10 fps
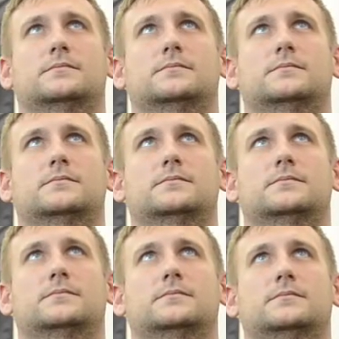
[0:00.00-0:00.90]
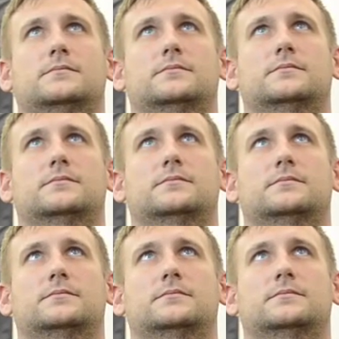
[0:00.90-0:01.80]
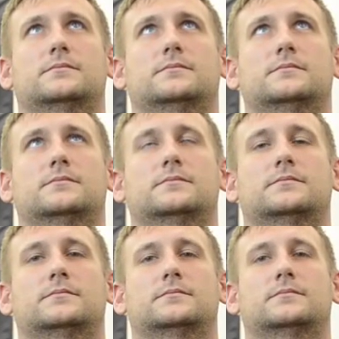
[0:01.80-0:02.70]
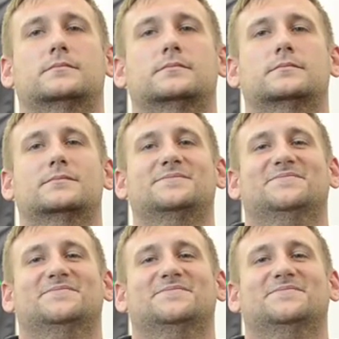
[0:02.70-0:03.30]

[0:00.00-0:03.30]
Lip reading: (no one is talking)